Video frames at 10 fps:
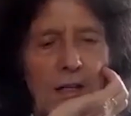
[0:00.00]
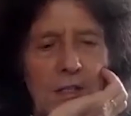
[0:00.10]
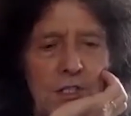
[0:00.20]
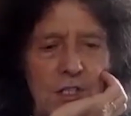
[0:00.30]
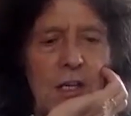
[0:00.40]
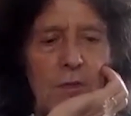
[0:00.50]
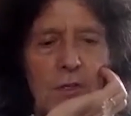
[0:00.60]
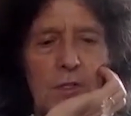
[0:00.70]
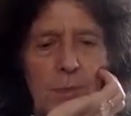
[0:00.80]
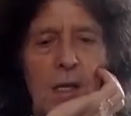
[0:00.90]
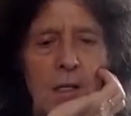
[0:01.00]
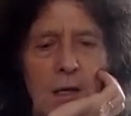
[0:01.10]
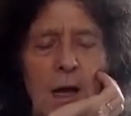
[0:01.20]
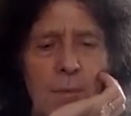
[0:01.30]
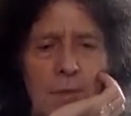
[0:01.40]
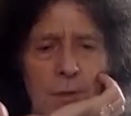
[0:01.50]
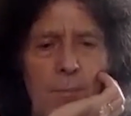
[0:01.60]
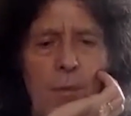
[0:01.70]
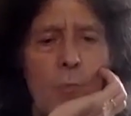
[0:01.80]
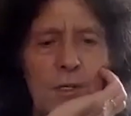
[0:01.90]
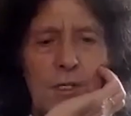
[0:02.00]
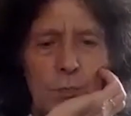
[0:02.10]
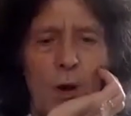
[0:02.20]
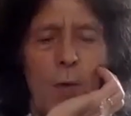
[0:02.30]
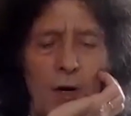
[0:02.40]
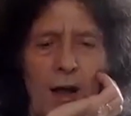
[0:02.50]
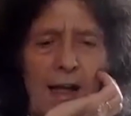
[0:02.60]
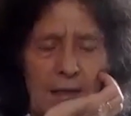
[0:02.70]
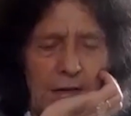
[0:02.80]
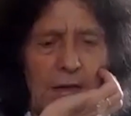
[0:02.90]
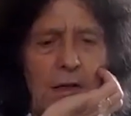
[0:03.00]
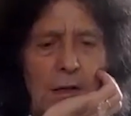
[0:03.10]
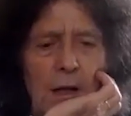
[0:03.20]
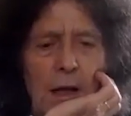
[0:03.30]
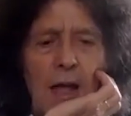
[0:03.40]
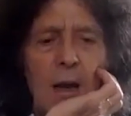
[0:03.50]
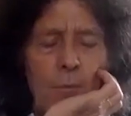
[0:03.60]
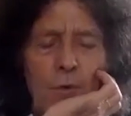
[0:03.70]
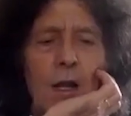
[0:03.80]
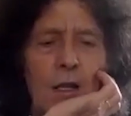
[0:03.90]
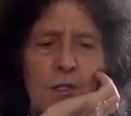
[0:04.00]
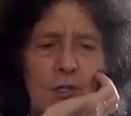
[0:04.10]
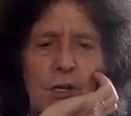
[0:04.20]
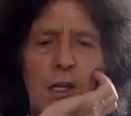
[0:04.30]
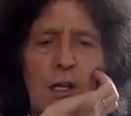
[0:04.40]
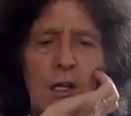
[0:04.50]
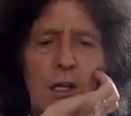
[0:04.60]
I just think of it as being that I mean, the moment is where we're at, and I'm really enjoying it.